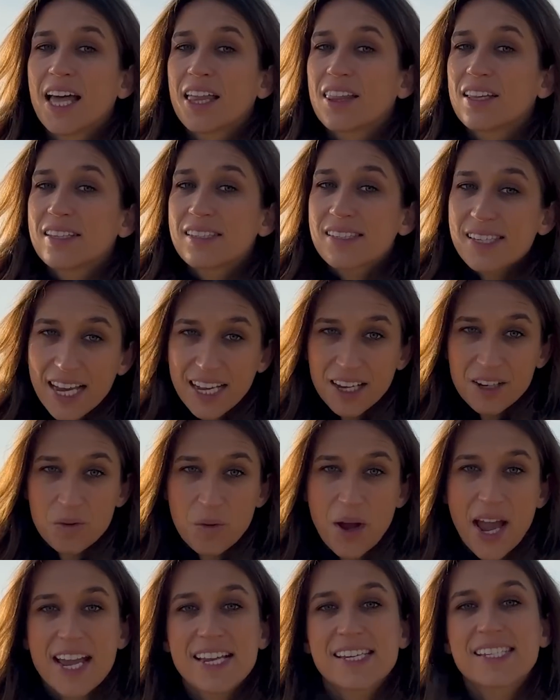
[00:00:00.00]
The second
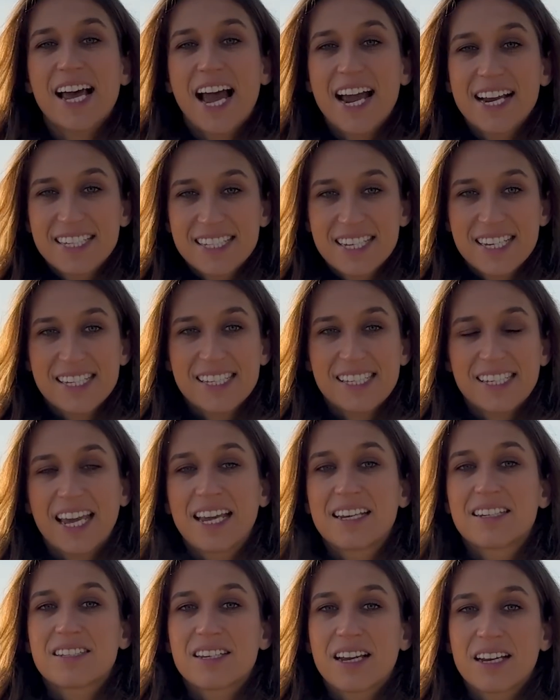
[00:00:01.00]
way scientists
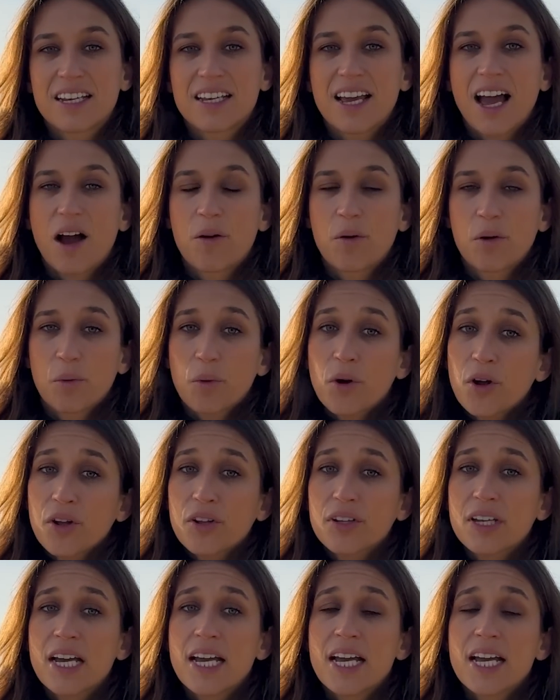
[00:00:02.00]
can study our
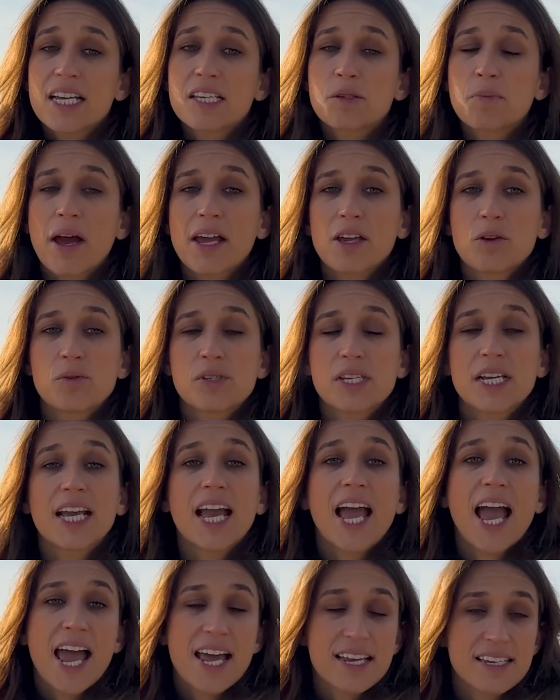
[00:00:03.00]
world is by using
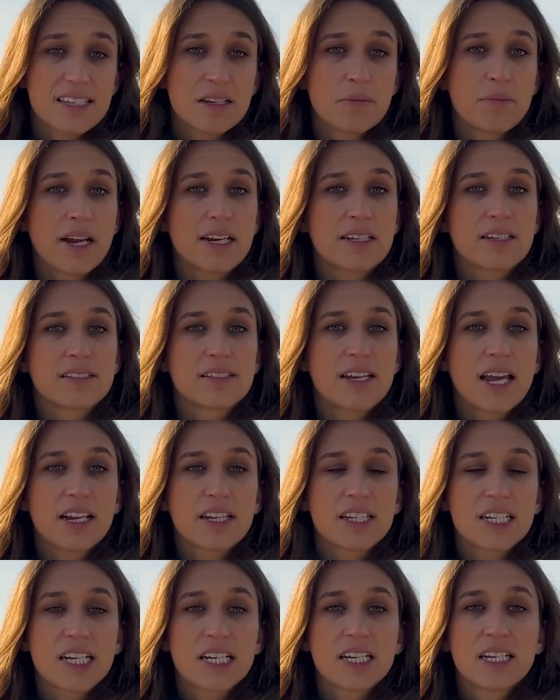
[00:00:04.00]
estimated
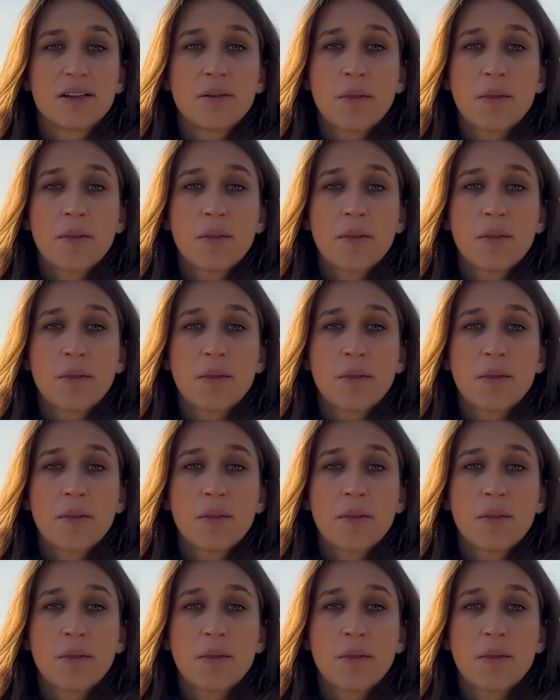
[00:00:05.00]
data.